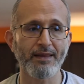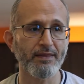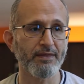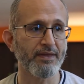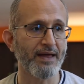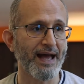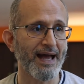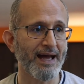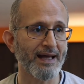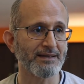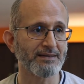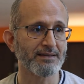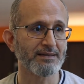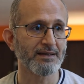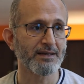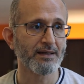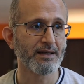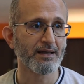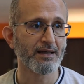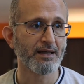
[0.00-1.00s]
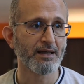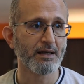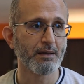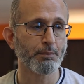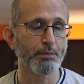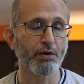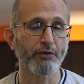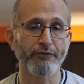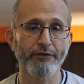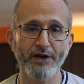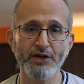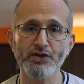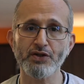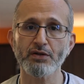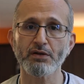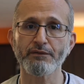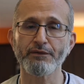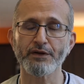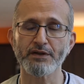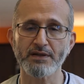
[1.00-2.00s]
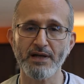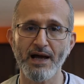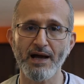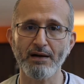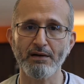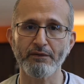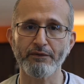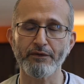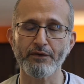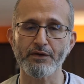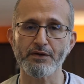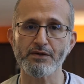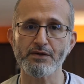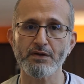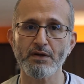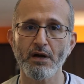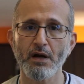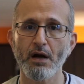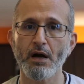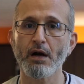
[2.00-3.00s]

that professional photographers